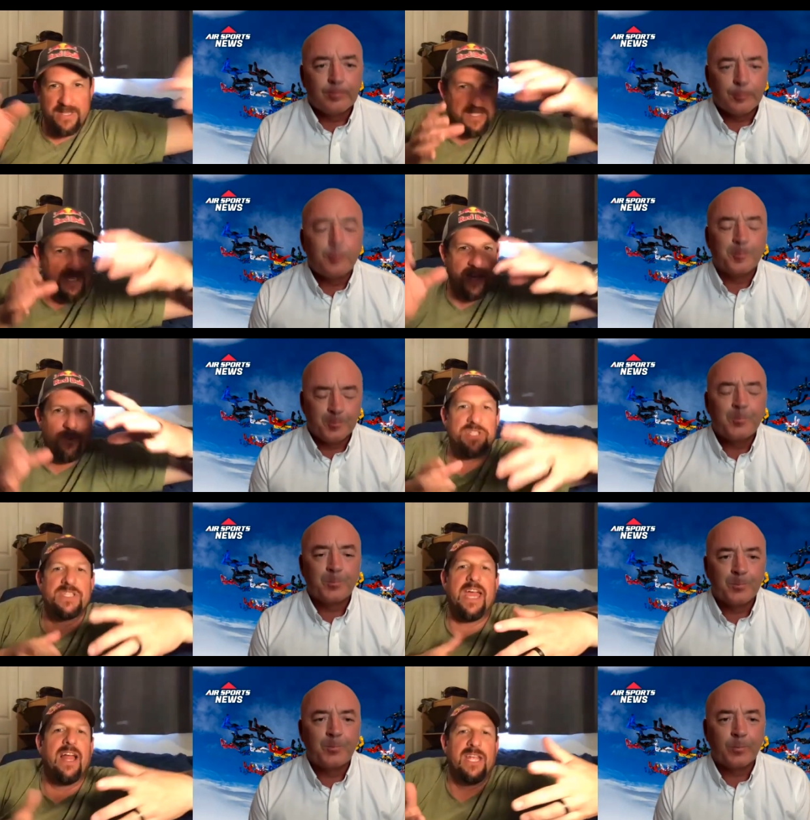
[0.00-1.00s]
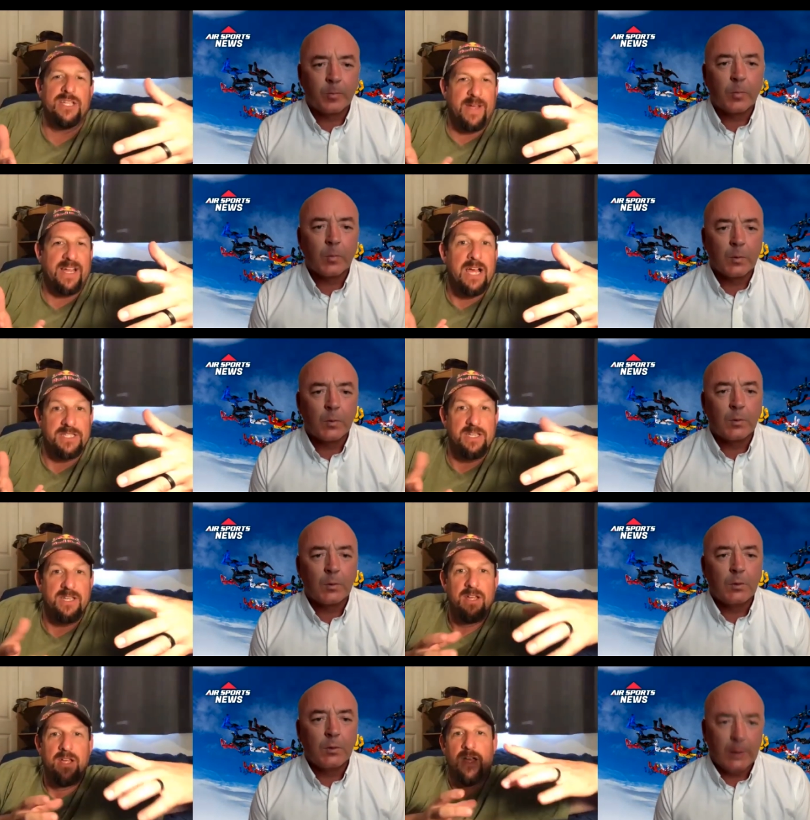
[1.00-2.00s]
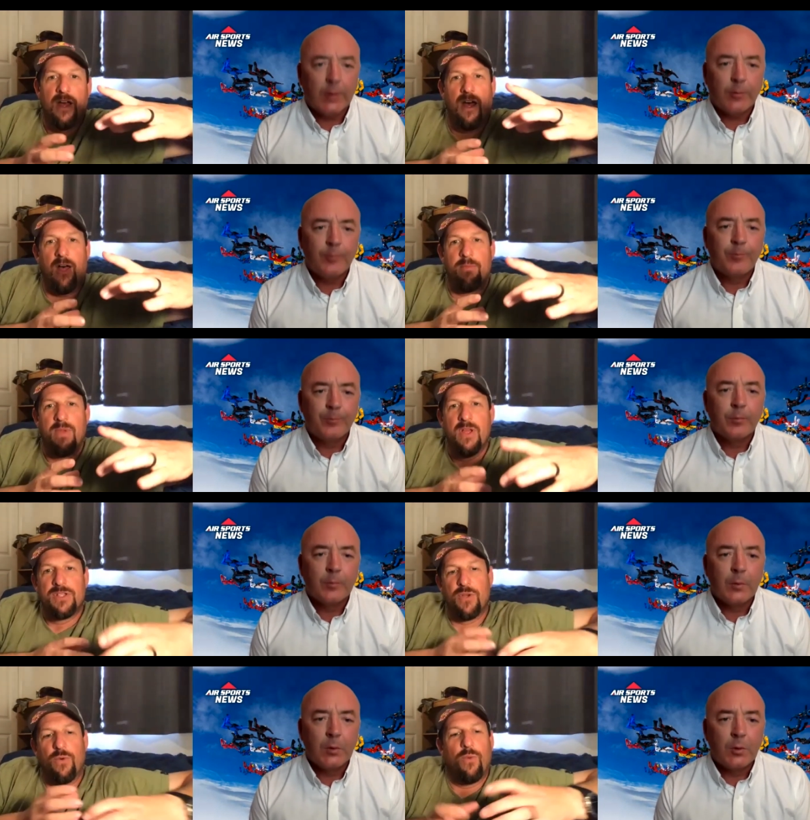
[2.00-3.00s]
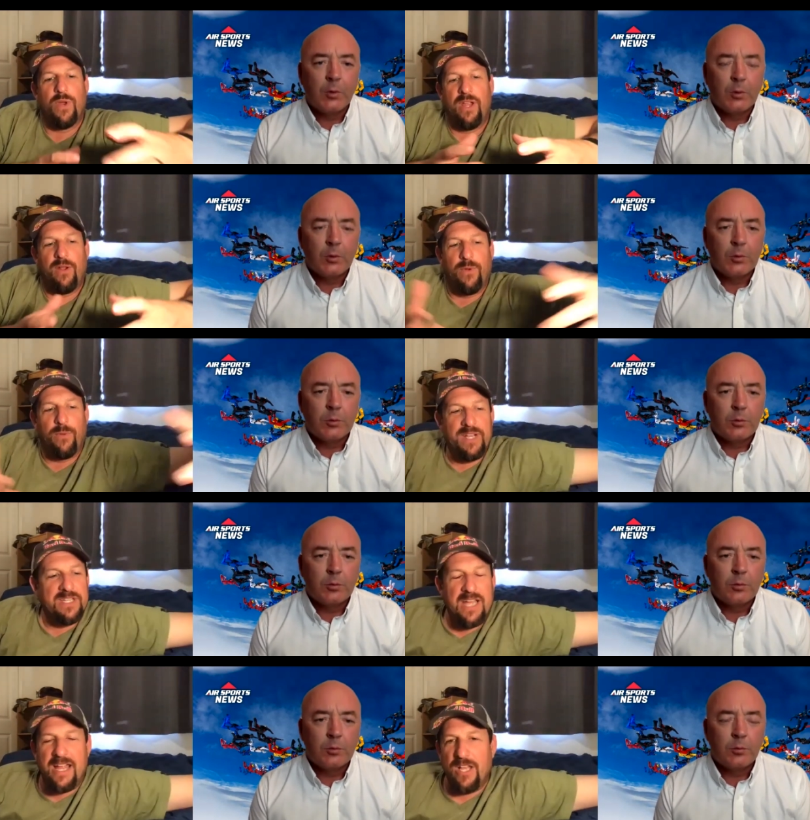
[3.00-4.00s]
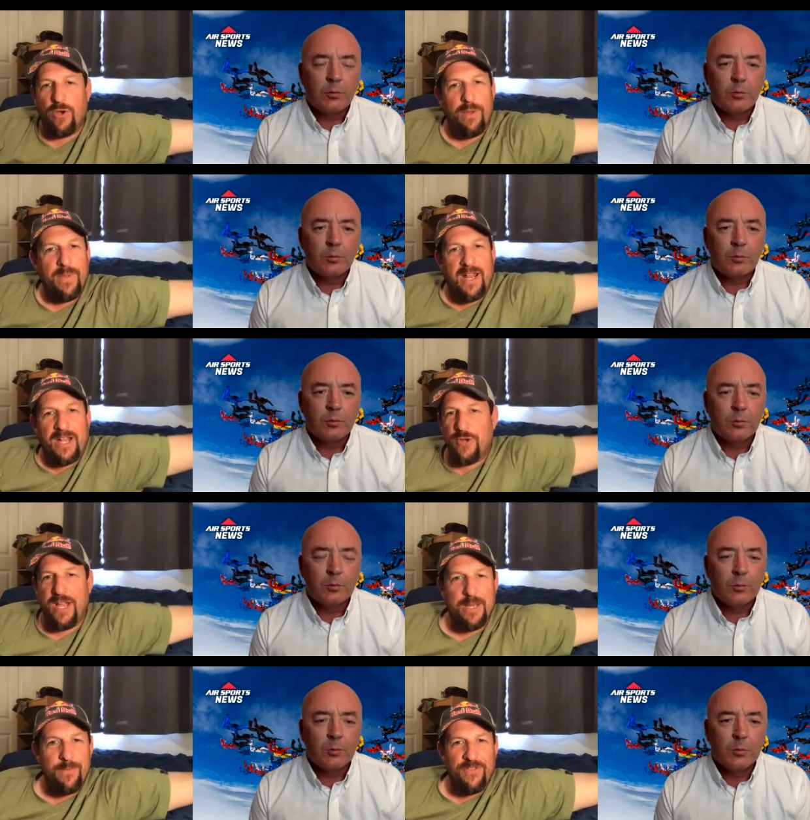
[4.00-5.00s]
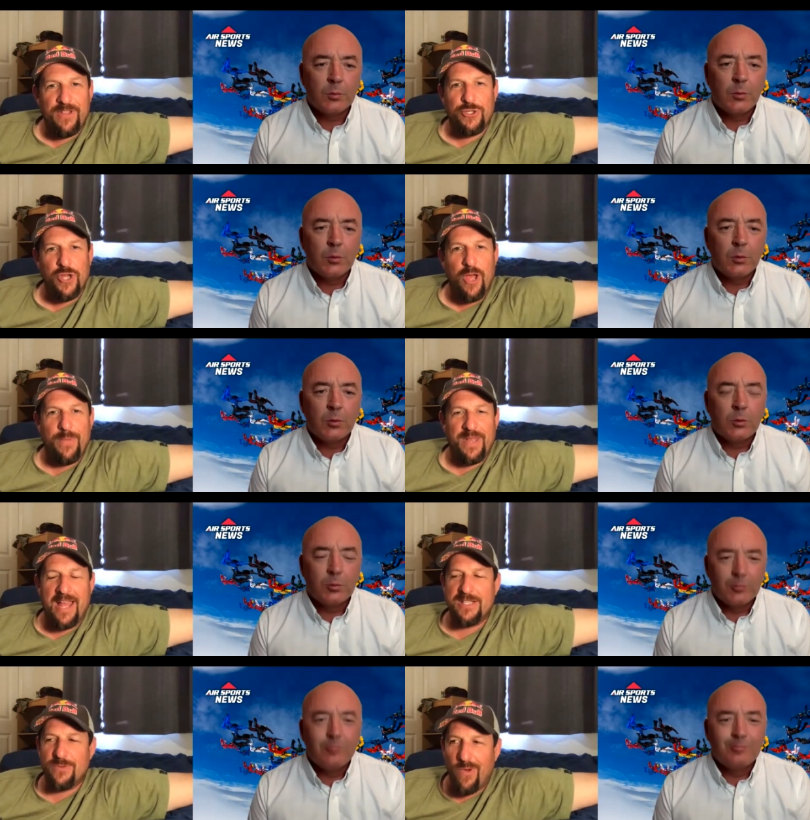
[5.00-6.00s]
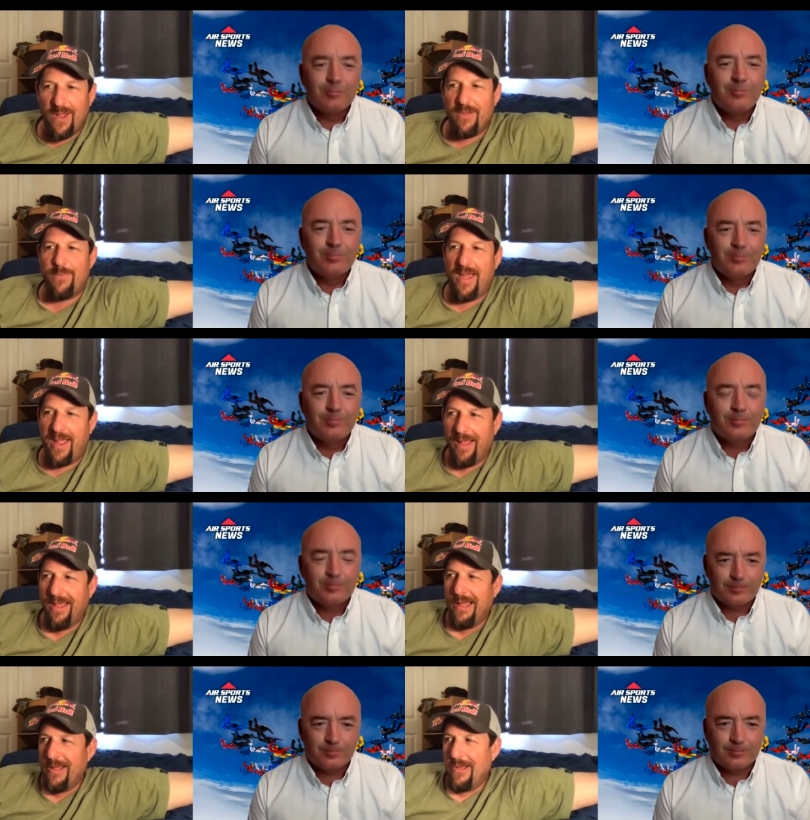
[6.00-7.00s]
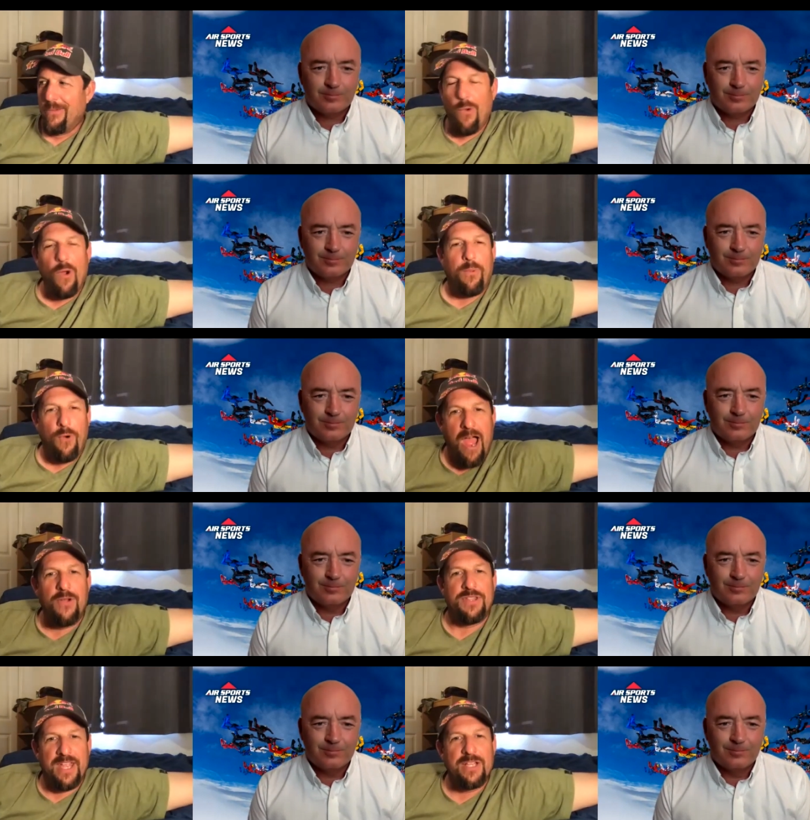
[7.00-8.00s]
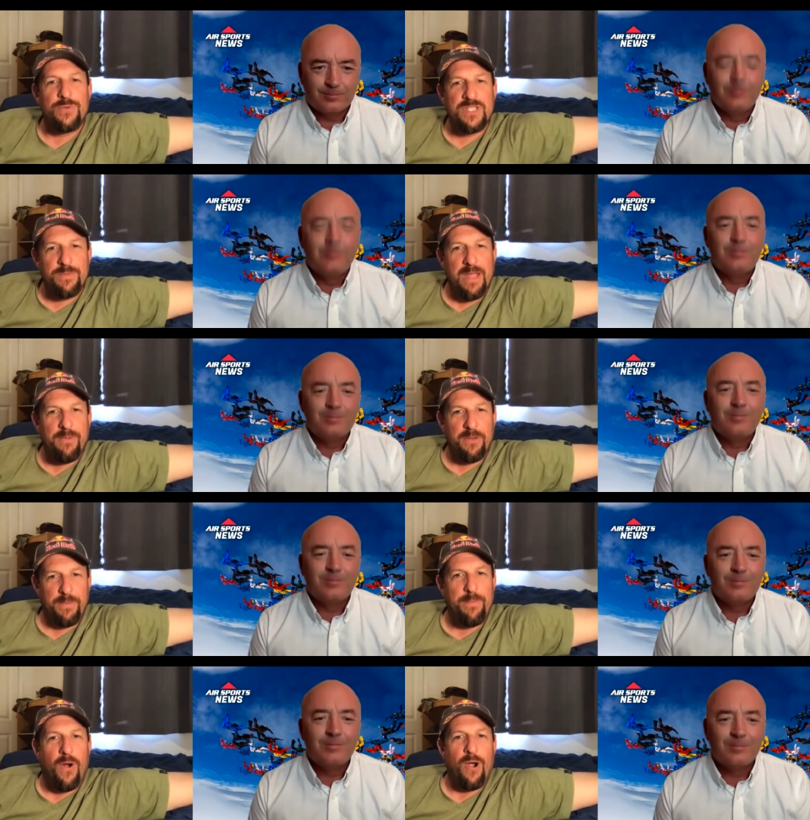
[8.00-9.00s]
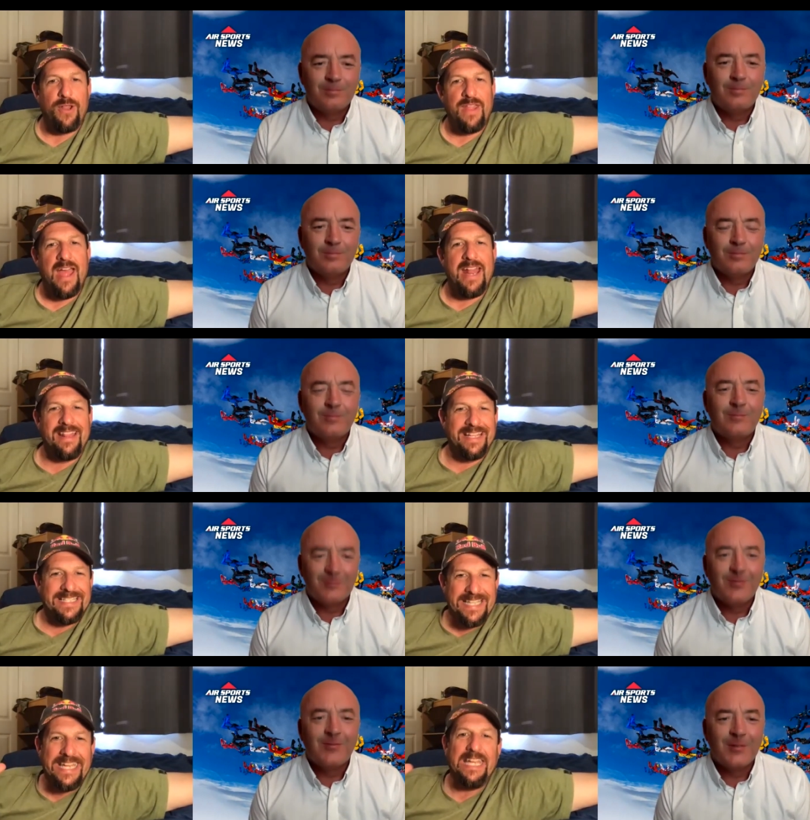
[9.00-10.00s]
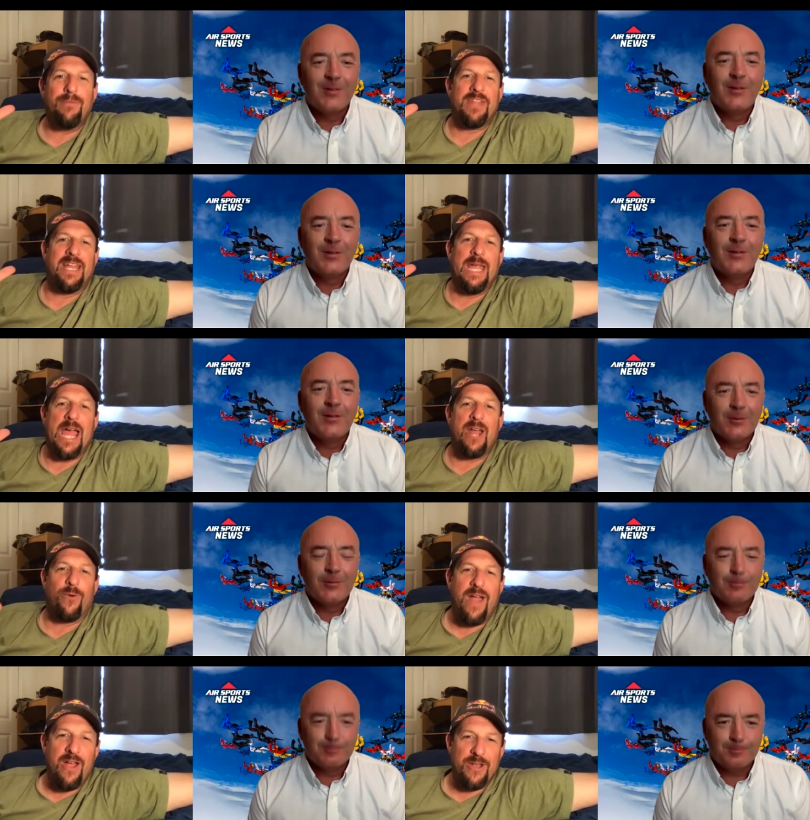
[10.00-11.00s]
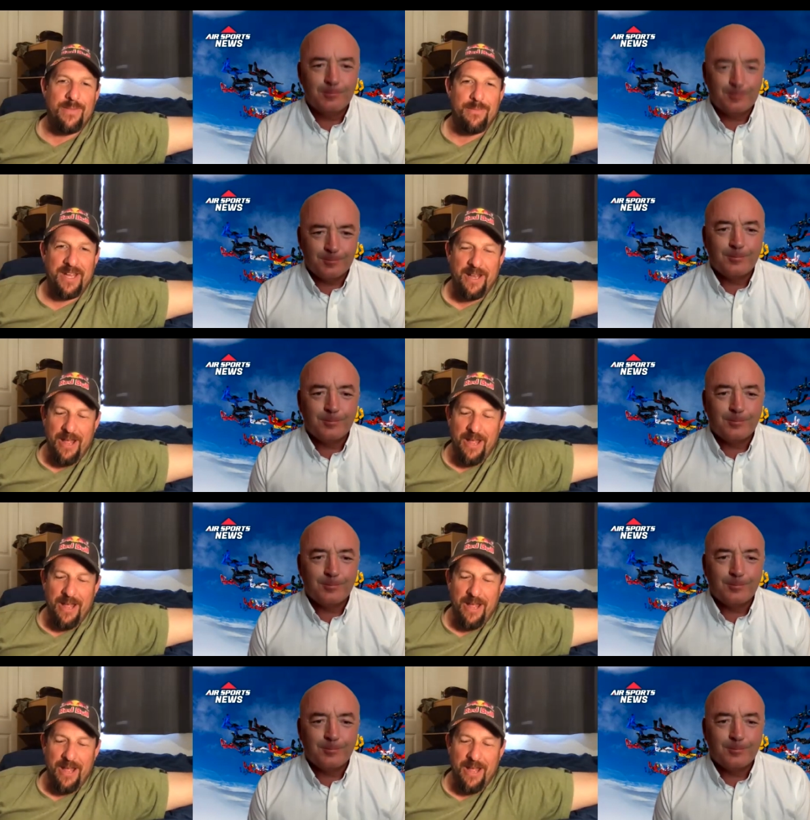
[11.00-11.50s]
Speaker 1: Designing, which is Kelly is my cousin. Um, so we we redesigned the equipment. I trained him for the jump, and that's one of my more proud things was to be able to be part of that and the team that he had around him. I mean,